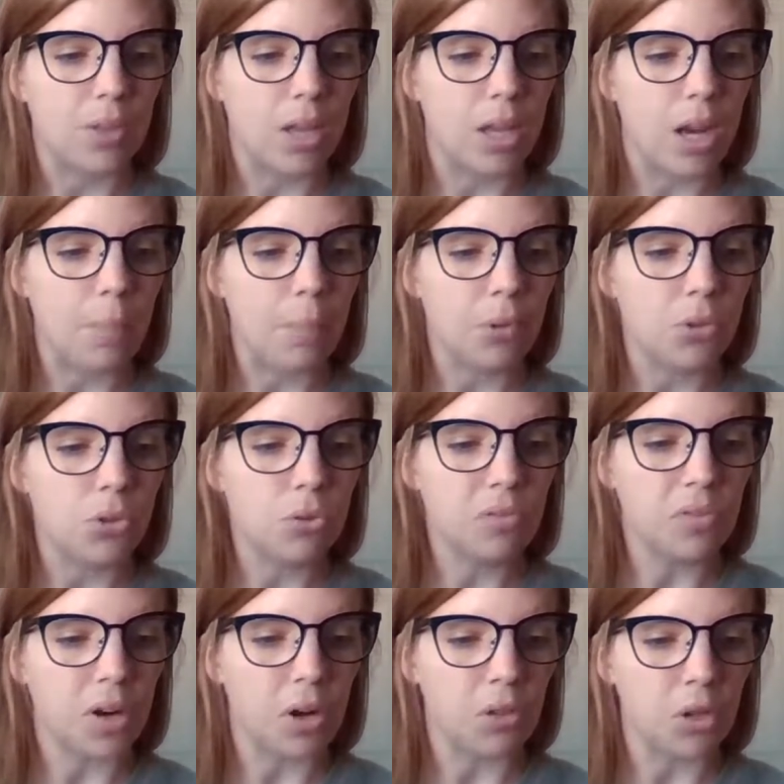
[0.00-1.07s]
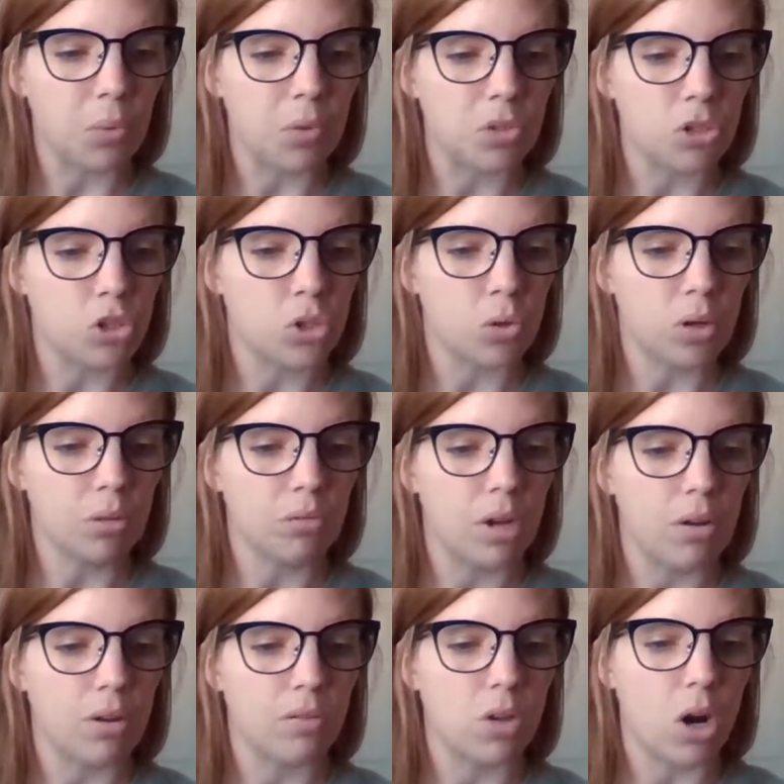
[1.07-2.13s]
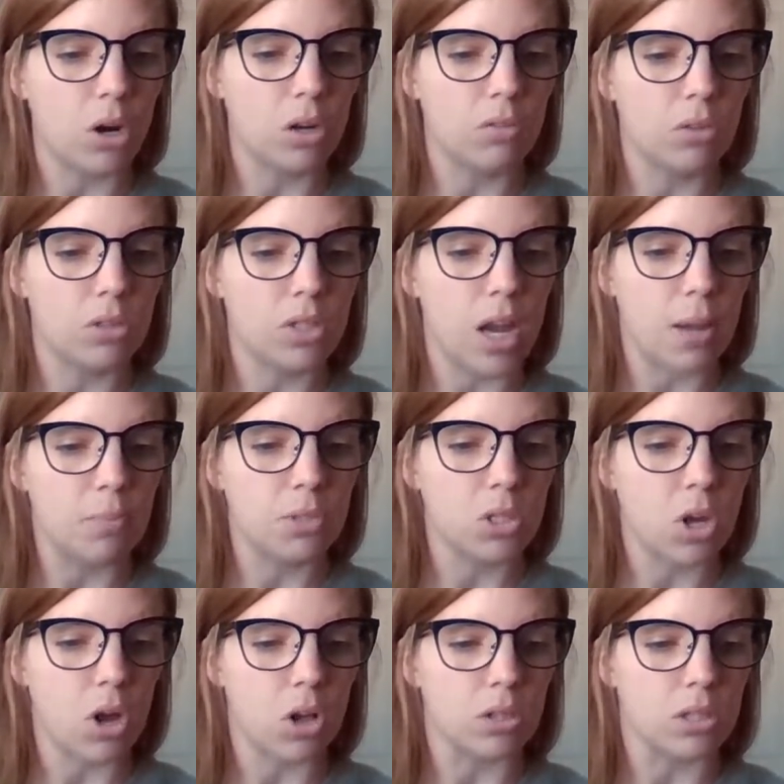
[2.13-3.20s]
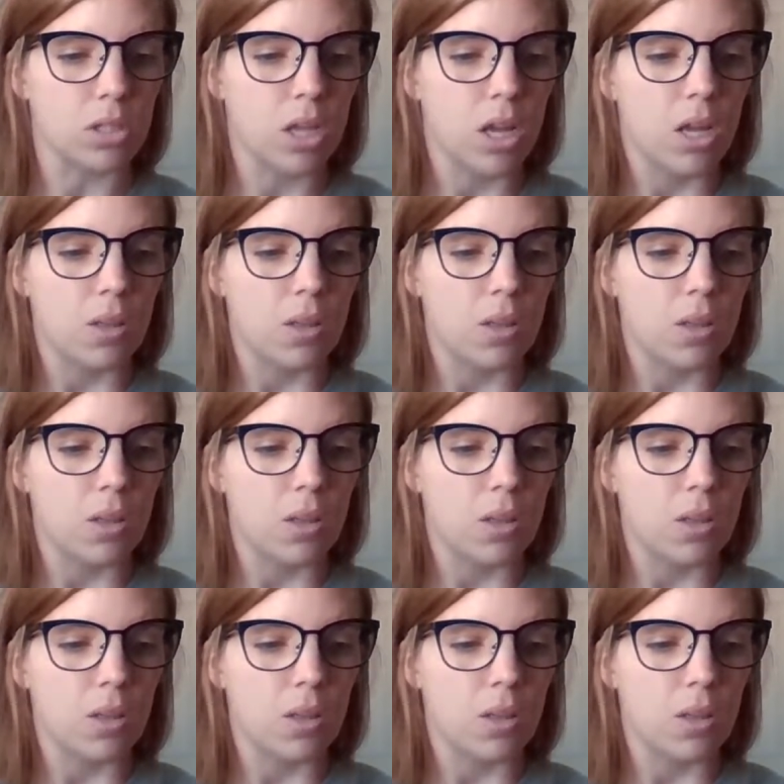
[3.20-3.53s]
And up a little farther was a short row of carnival-type stalls,